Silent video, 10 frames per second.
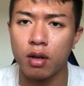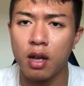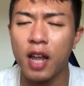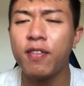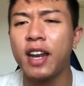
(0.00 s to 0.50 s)

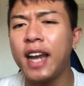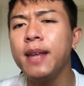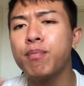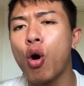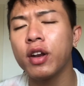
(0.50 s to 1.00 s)
If at any
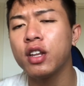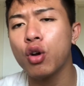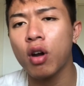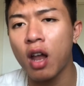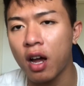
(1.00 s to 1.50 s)
point in
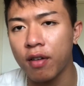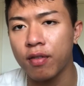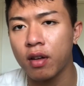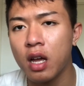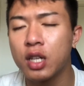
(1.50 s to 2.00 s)
your life
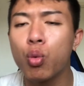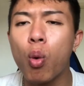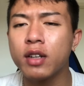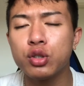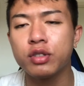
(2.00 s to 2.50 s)
you
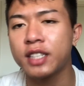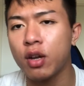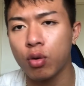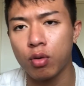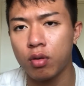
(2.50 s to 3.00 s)
want to
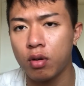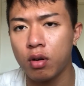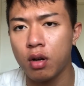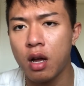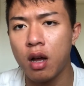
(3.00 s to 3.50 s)
settle,
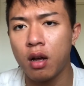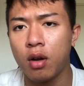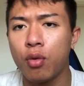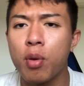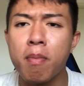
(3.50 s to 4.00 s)

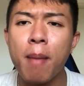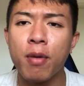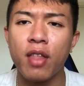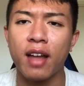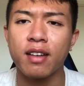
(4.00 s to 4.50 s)
remember
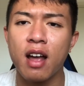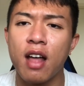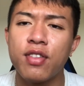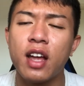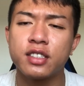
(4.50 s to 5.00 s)
that
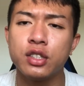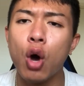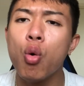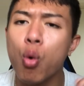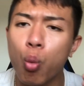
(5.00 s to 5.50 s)
there is
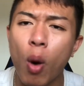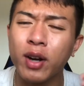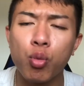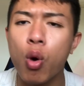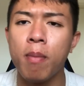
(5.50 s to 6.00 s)
no
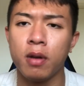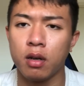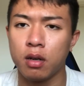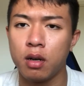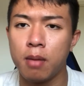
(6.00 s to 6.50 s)
one woman,
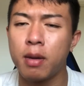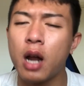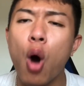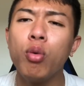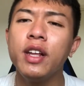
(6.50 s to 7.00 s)
but
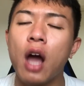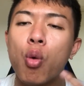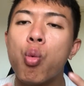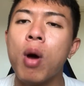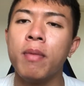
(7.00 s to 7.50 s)
only a
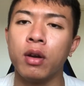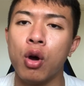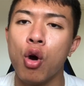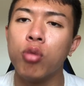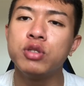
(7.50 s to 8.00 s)
woman
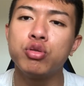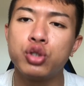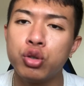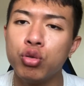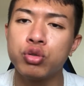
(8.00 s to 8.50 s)
whom you
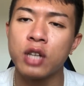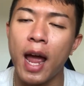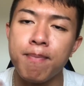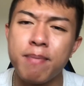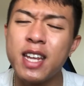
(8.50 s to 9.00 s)
choose
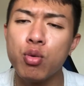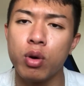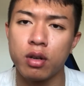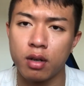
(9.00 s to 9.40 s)
and be with.